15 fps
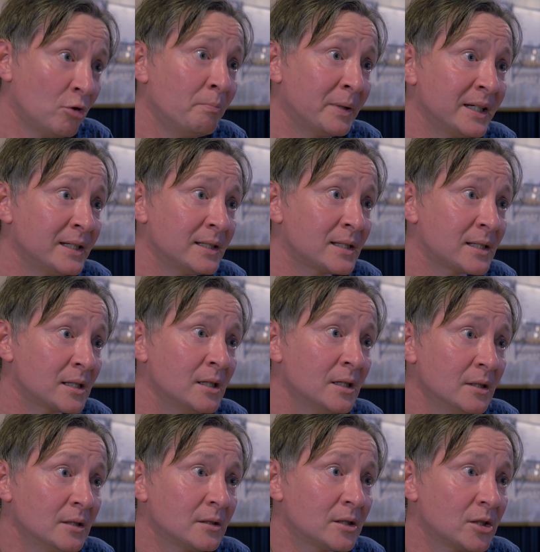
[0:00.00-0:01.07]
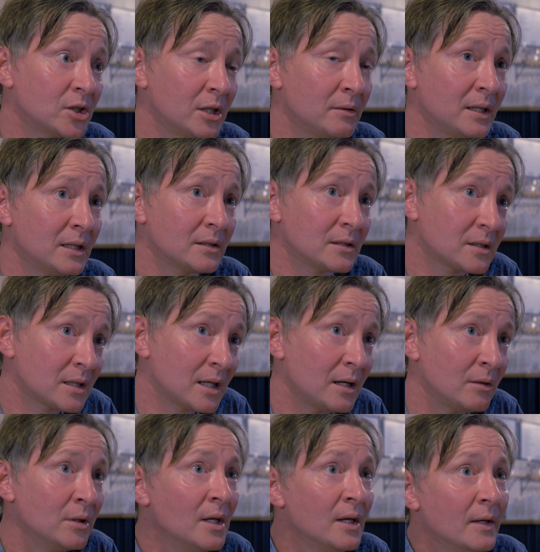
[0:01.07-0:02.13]
companies to do it?
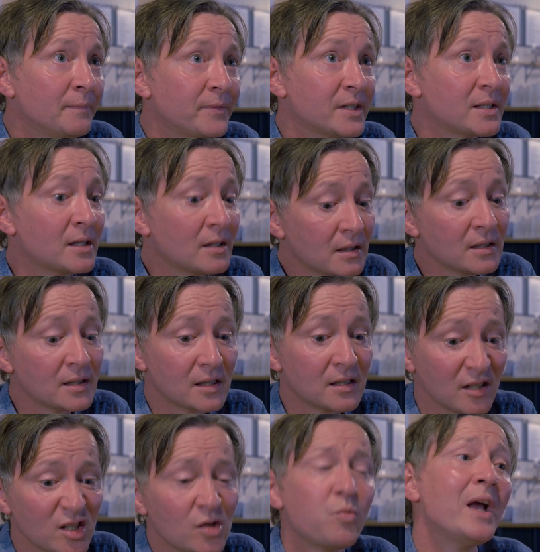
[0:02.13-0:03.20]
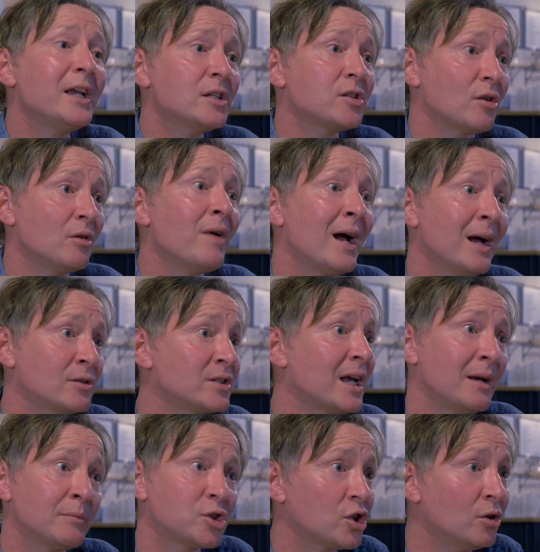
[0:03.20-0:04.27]
So there's there's there's ways around
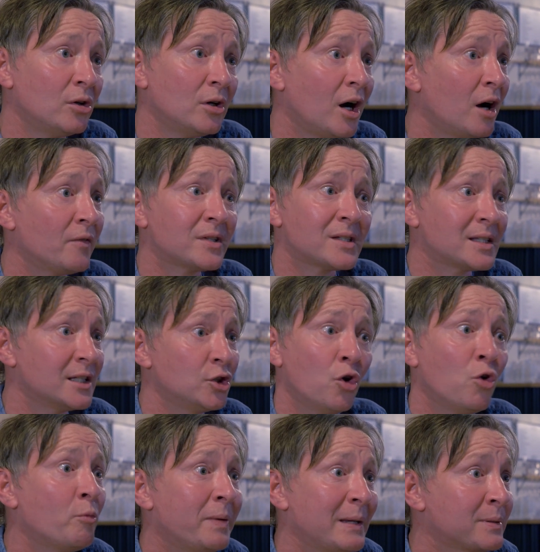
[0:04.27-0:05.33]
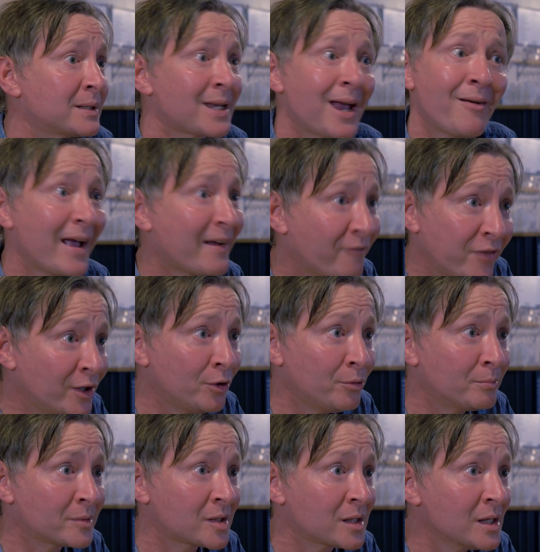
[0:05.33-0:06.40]
it. I'm sure. Obviously, young people direct
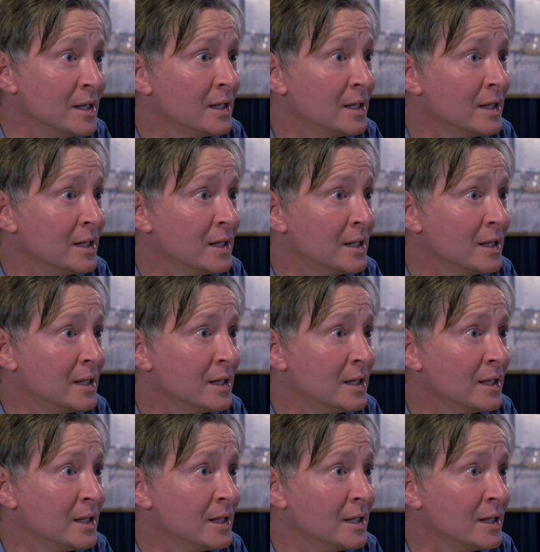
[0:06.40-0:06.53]
films